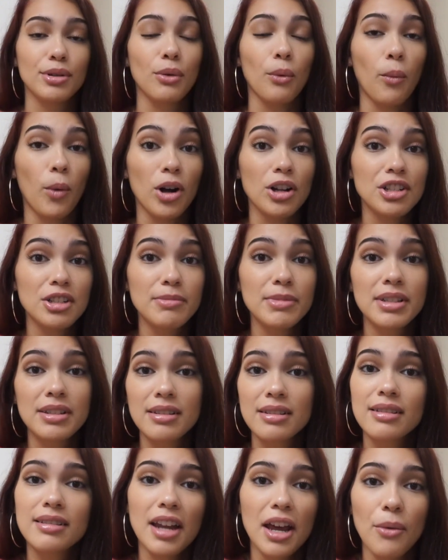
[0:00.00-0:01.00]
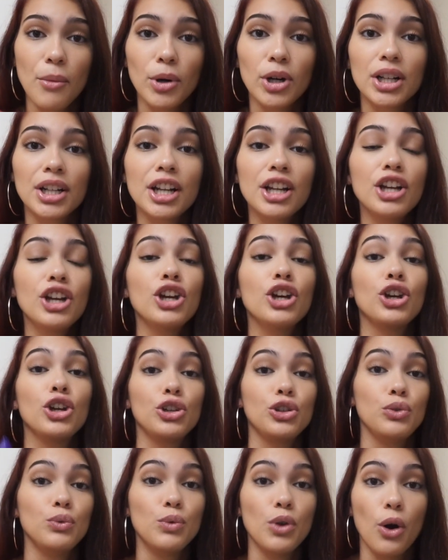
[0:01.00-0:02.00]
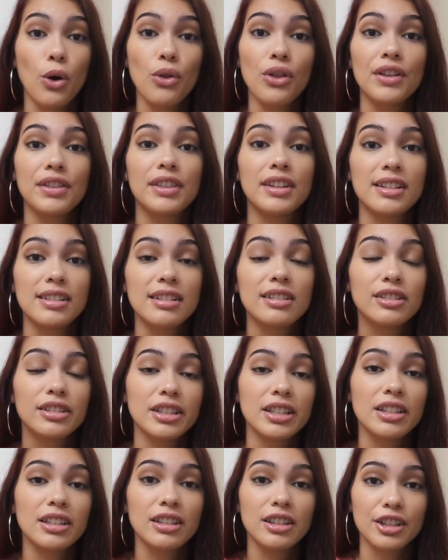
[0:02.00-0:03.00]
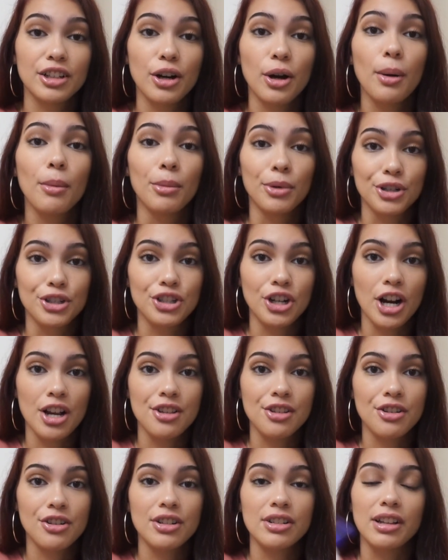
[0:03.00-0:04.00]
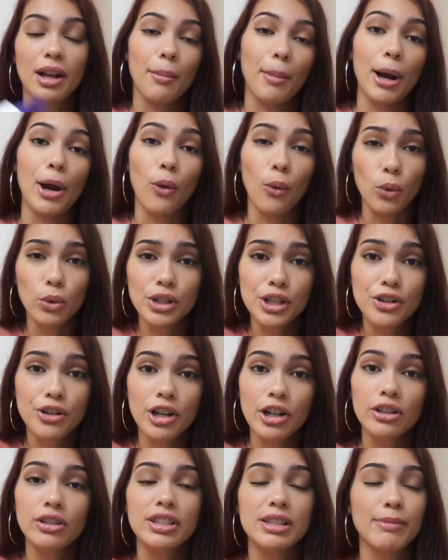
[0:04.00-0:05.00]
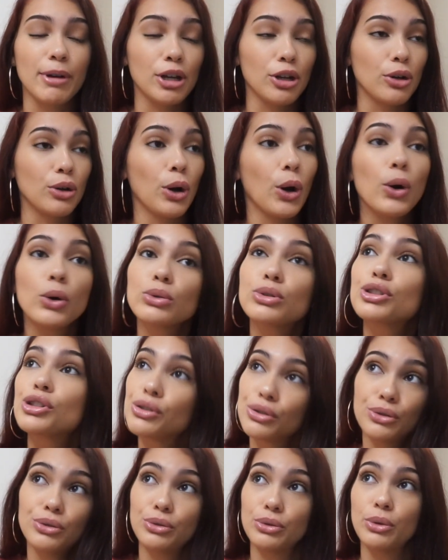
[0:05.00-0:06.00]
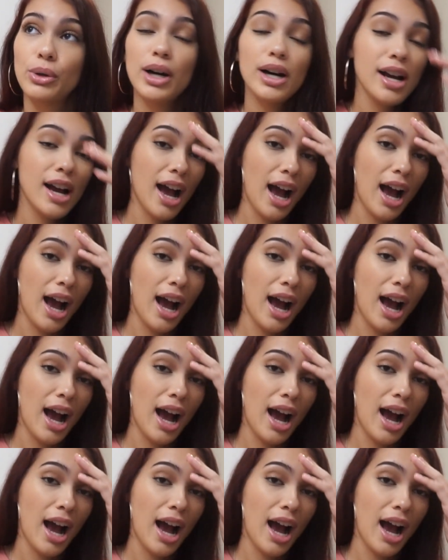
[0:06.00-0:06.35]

been watching me since day one, you know that this Clean and Clear moisturizer is like my holy grail. It's my go-to.